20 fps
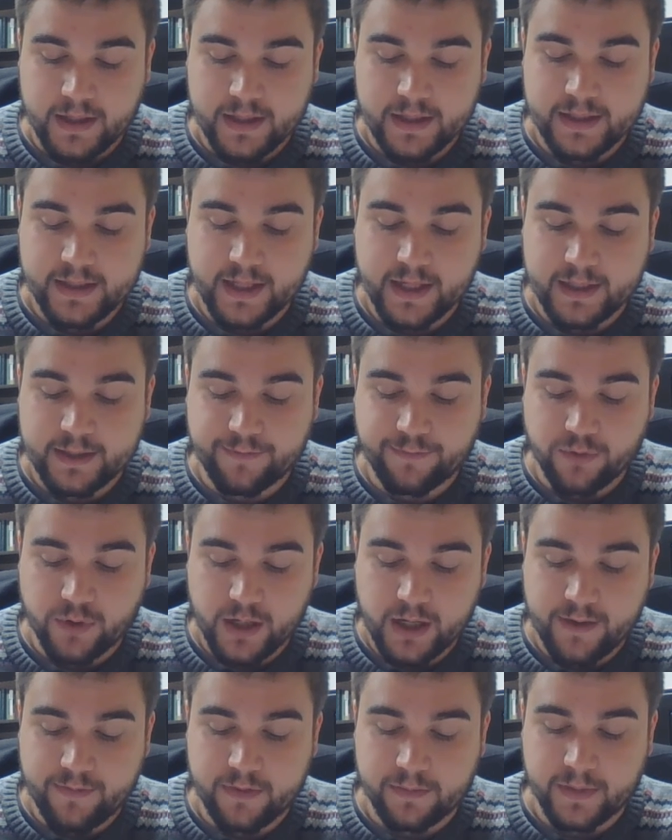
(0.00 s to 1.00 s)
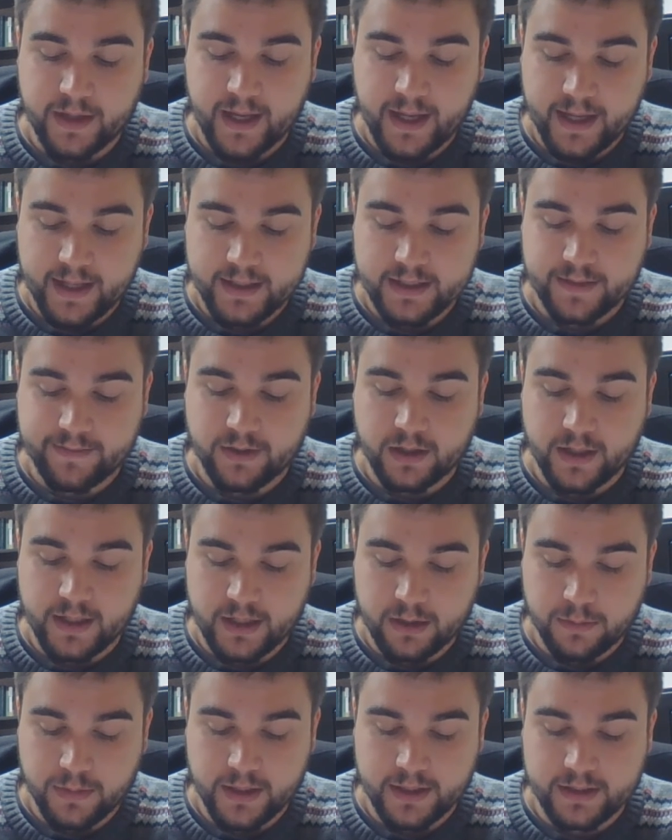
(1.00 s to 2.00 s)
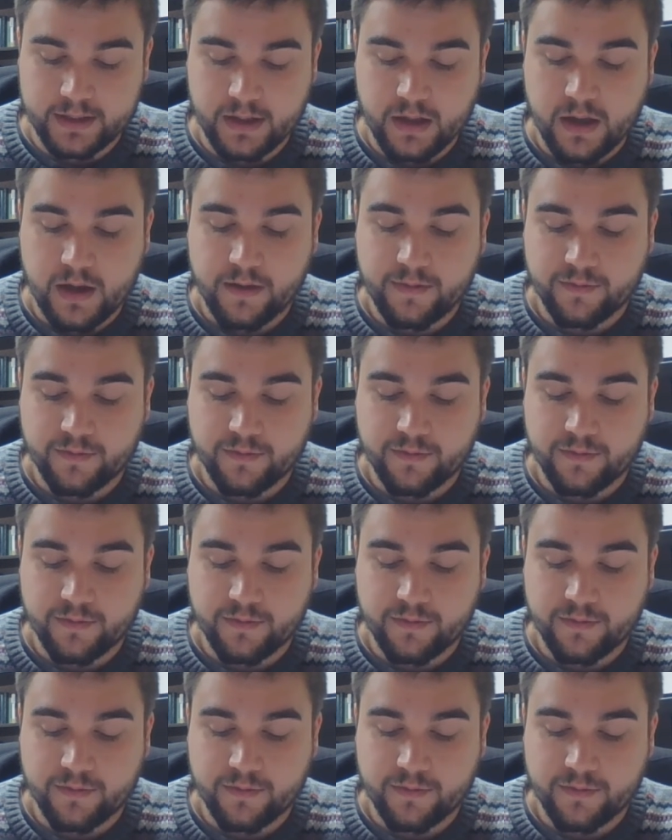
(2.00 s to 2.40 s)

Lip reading: to set us free from the hands of our enemies,